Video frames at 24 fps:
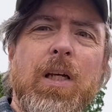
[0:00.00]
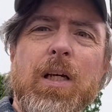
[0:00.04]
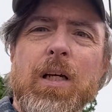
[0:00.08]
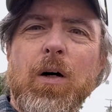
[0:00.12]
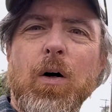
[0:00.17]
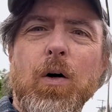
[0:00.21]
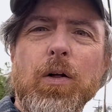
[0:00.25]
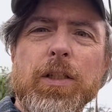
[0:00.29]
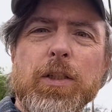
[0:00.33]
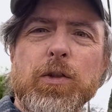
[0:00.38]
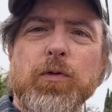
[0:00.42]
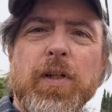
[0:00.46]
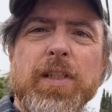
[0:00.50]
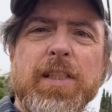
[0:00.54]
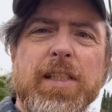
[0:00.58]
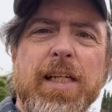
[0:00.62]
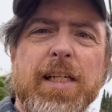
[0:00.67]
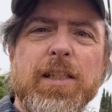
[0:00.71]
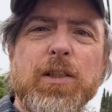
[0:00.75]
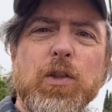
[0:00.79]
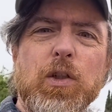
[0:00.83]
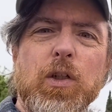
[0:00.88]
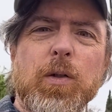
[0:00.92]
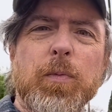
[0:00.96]
all these
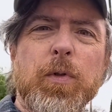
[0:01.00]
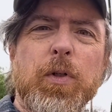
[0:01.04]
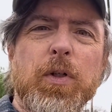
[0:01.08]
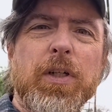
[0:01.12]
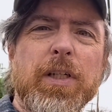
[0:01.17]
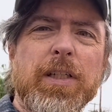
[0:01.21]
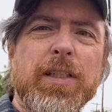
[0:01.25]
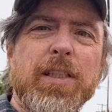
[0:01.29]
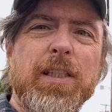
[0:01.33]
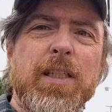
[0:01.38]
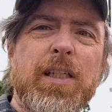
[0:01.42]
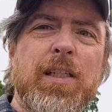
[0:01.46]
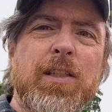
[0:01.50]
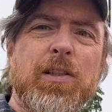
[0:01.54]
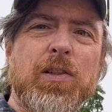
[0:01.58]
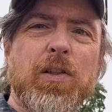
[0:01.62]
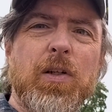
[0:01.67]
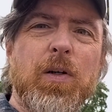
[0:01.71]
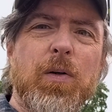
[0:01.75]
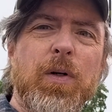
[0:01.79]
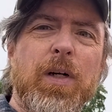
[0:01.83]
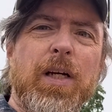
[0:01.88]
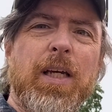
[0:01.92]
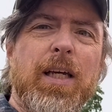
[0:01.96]
residential communities.
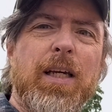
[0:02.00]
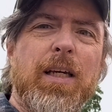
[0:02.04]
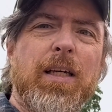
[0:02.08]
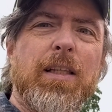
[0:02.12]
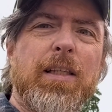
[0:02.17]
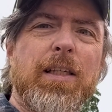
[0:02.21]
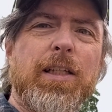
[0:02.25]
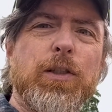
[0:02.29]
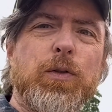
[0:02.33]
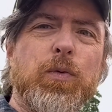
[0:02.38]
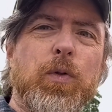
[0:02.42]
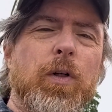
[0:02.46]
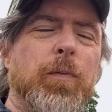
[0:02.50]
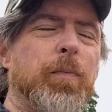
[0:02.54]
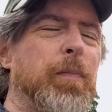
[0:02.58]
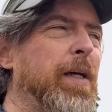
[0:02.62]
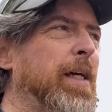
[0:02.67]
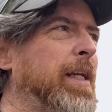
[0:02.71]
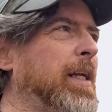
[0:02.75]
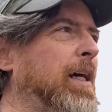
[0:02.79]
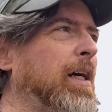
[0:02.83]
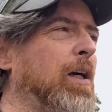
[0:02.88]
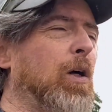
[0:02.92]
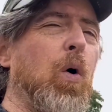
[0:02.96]
So these would have
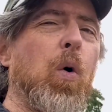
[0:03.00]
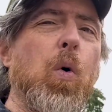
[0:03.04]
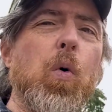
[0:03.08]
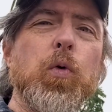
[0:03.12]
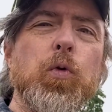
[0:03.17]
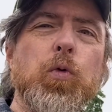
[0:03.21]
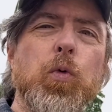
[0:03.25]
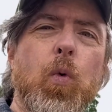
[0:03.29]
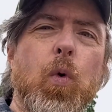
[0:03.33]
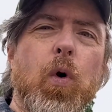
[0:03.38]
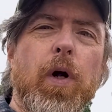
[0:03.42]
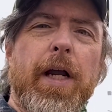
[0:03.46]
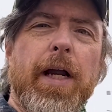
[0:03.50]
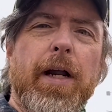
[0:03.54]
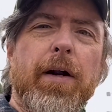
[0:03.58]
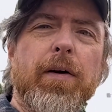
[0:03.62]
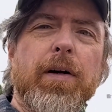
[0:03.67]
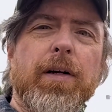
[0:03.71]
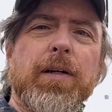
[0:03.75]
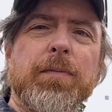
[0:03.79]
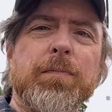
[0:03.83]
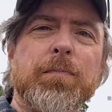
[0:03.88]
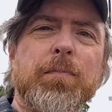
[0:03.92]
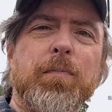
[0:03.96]
been a Cold War
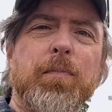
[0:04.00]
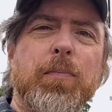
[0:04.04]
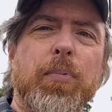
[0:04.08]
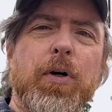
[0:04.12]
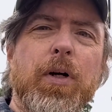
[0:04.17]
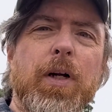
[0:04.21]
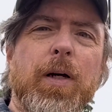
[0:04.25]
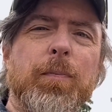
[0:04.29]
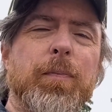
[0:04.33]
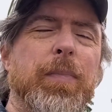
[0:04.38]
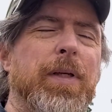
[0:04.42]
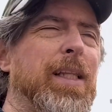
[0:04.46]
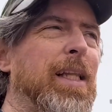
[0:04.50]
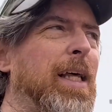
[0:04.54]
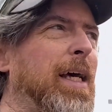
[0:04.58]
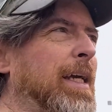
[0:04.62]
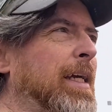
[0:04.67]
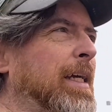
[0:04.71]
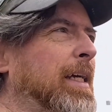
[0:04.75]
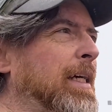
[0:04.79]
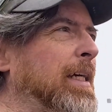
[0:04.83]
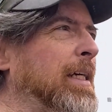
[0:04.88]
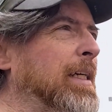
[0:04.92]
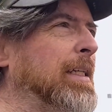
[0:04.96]
era, put up in like
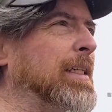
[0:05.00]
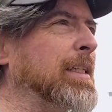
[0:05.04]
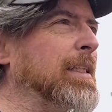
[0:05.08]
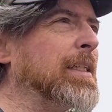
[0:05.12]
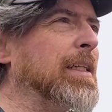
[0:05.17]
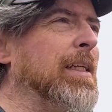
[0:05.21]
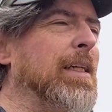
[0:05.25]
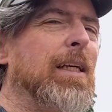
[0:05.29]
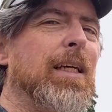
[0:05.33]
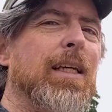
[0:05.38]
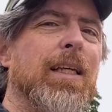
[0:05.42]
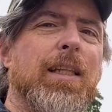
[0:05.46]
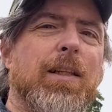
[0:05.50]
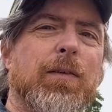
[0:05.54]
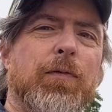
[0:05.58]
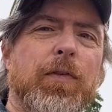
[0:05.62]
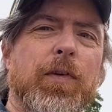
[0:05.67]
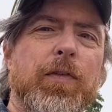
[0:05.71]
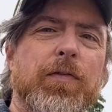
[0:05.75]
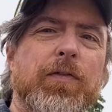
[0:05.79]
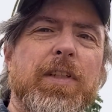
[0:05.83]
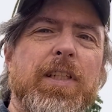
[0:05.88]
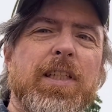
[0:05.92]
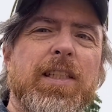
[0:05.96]
the
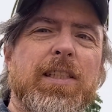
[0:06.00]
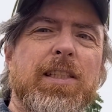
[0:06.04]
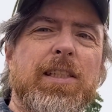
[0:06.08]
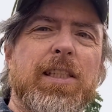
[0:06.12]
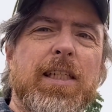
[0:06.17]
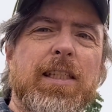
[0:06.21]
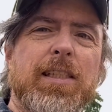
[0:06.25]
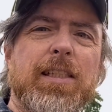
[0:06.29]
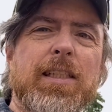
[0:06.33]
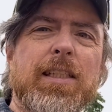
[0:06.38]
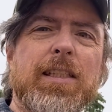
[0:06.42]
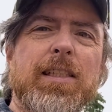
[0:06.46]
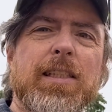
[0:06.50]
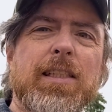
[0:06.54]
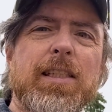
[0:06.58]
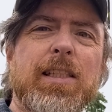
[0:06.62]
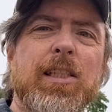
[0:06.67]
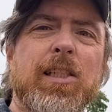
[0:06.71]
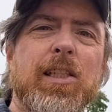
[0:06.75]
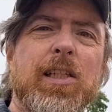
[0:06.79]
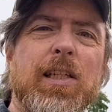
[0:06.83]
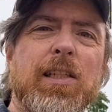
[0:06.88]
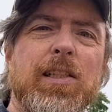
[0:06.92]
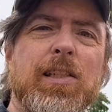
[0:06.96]
50s, 60s,
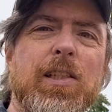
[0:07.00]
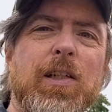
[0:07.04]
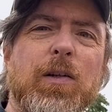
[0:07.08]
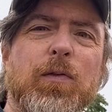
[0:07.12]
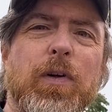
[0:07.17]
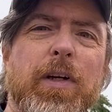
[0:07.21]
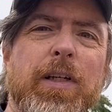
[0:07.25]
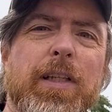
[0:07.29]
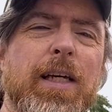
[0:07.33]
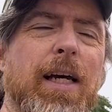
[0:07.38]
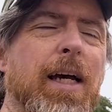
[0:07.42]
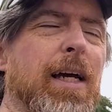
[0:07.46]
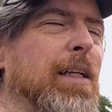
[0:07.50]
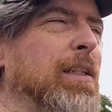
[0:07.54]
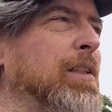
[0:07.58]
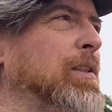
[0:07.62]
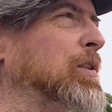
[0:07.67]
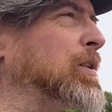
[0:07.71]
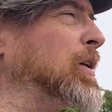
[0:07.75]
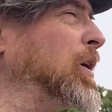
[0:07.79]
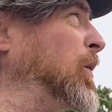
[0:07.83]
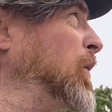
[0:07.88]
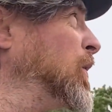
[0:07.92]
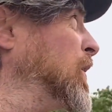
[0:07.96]
and stuff like that.
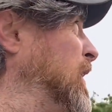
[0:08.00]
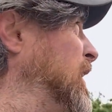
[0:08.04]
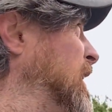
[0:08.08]
So